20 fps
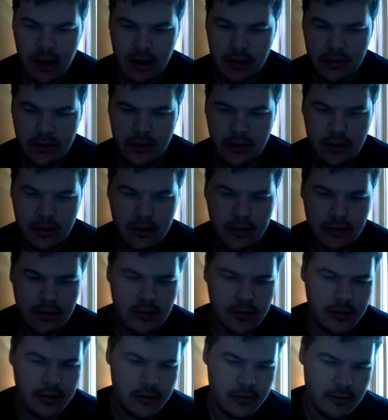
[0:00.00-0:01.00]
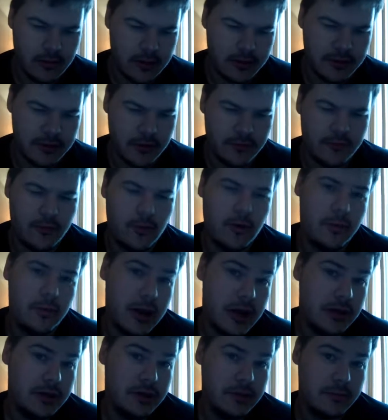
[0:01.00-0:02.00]
these are four
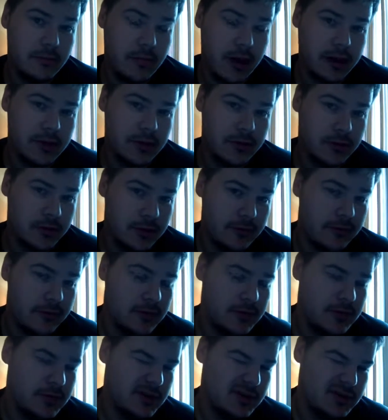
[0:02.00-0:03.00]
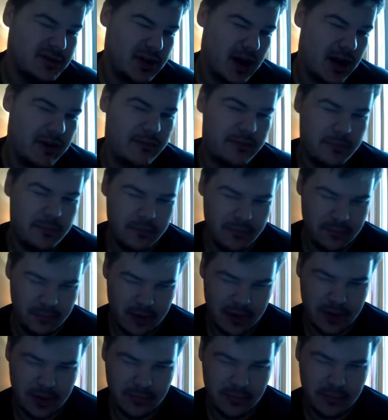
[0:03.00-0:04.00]
major differences. I'm
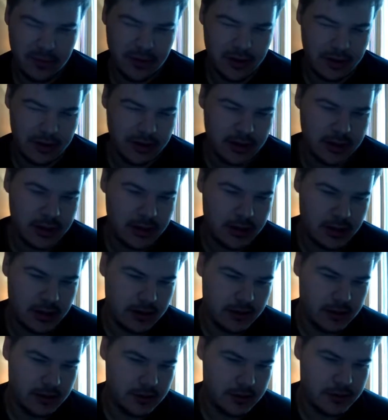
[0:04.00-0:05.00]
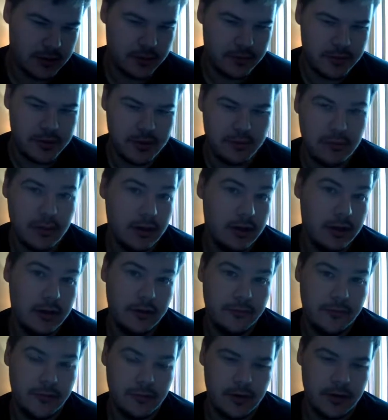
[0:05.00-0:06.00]
going to put a link in the description below
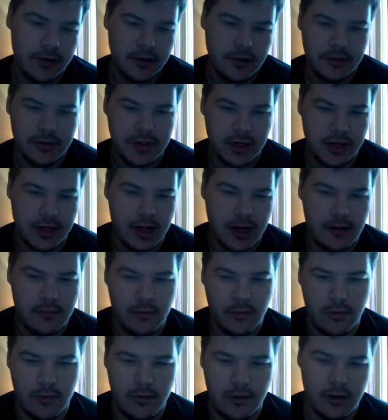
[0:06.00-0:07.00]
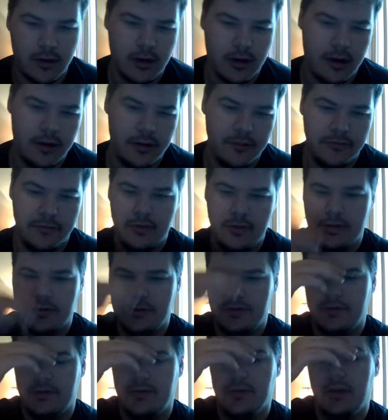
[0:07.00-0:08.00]
if you want to go check out more of
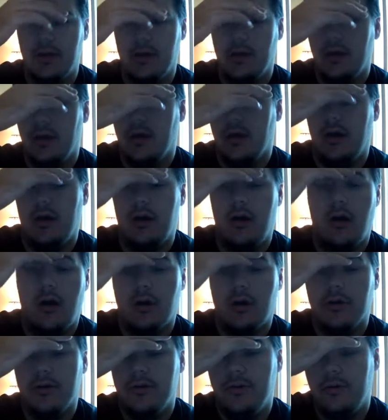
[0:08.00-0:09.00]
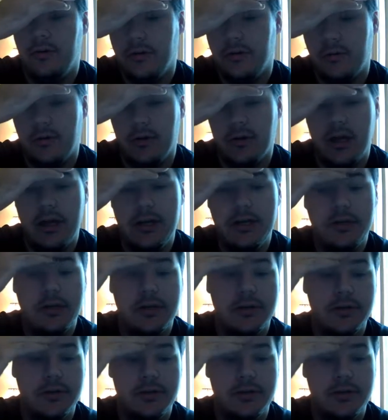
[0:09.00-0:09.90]
this article in relation